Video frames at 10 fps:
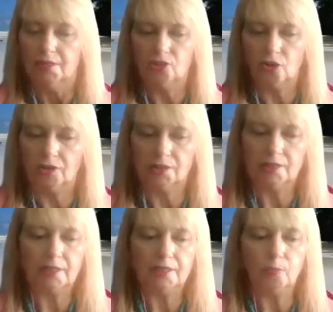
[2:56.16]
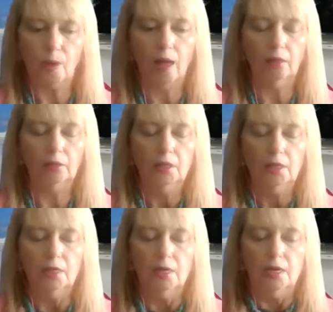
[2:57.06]
starseeds as well.
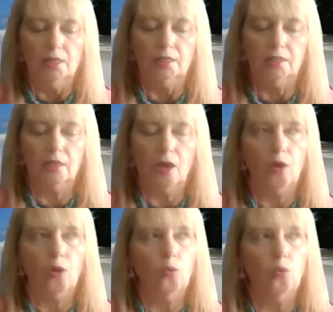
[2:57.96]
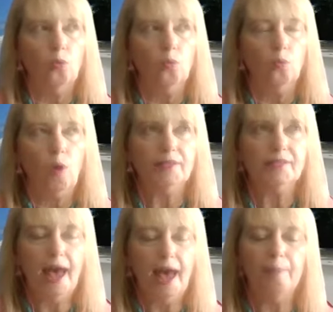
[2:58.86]
So
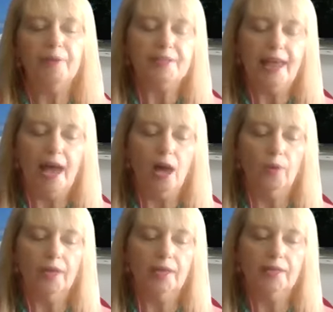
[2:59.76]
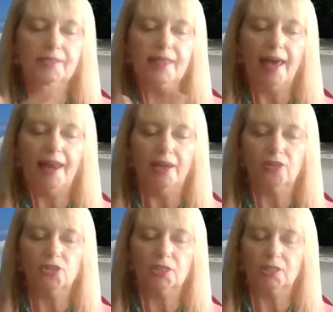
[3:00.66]
what's happened now is that
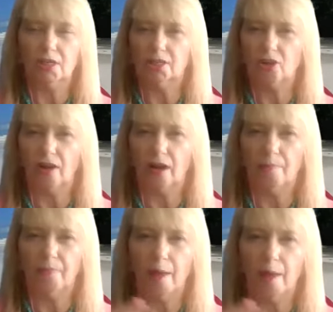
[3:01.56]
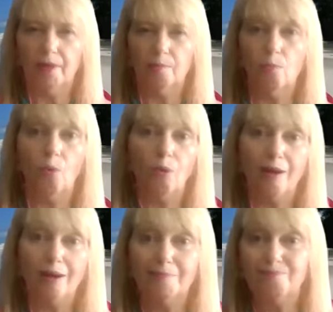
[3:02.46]
energy is going to start coming
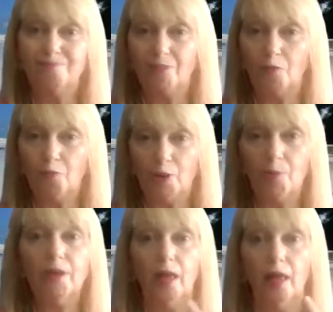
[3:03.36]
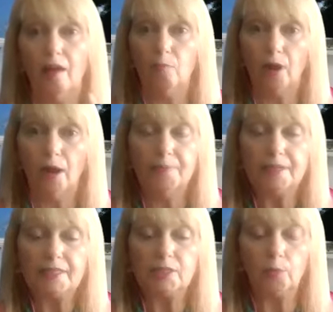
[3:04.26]
more frequent. I'll more
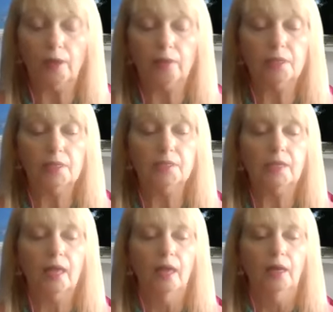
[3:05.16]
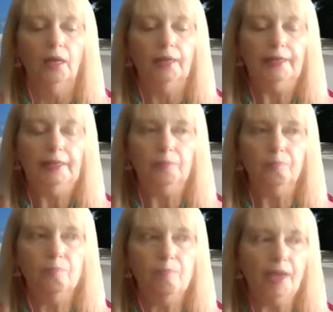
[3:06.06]
updates around this.
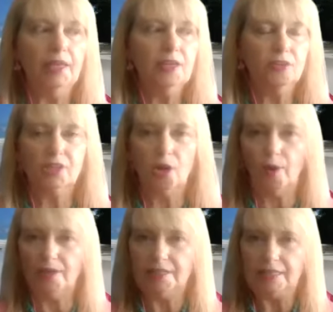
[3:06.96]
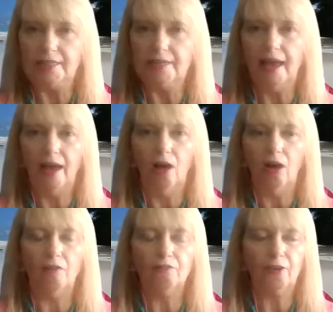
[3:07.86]
Many years ago, I did
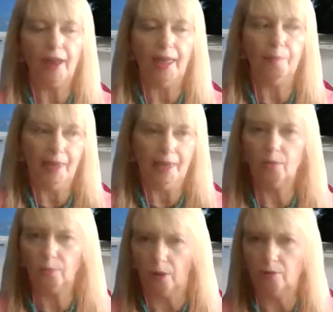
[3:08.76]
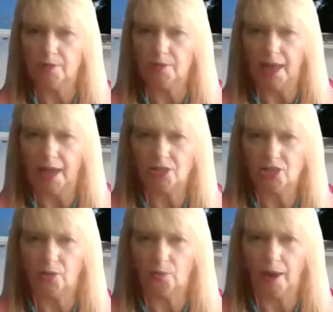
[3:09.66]
offer a pink rose
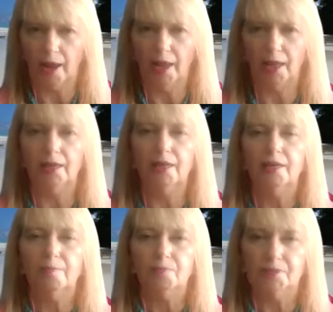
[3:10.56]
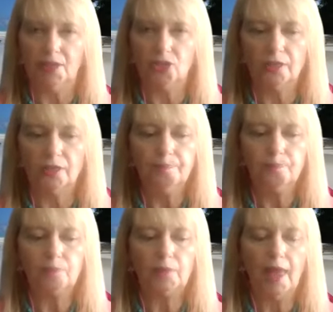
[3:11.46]
Akashic ray session,
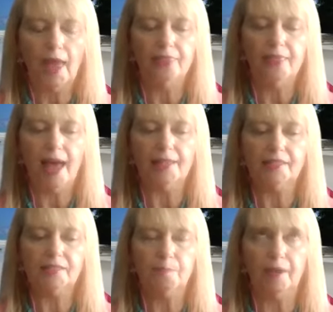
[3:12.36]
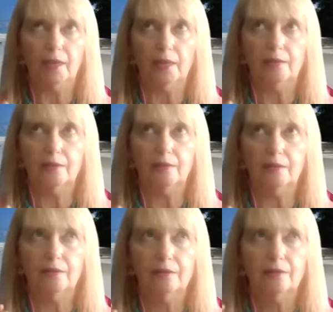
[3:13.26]
and that's been